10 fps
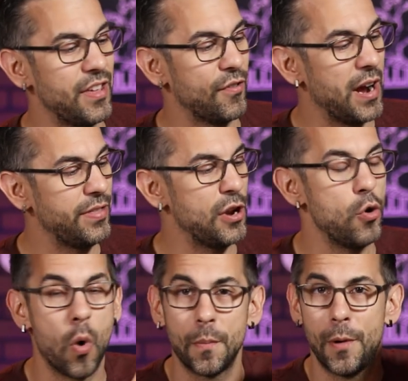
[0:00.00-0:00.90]
it, right? The
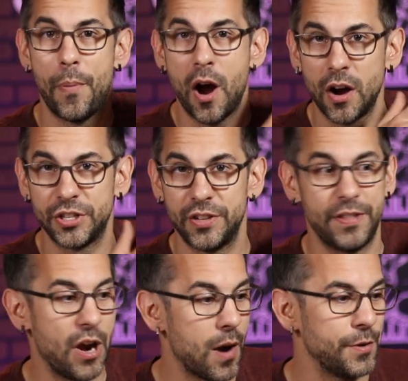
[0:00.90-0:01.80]
normal parts of
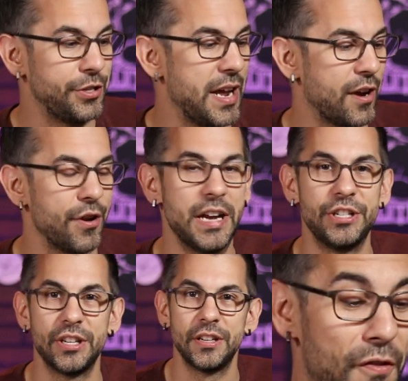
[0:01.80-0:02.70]
the armor's
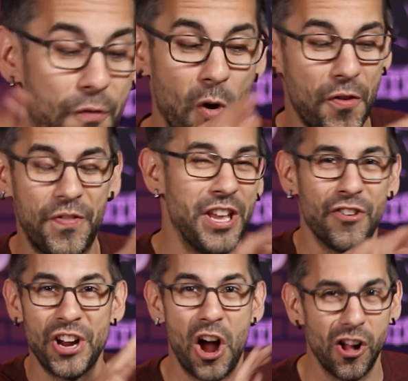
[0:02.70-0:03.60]
decoration. For
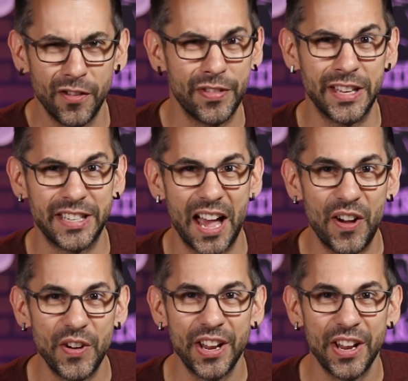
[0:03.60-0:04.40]
figuring all of this out,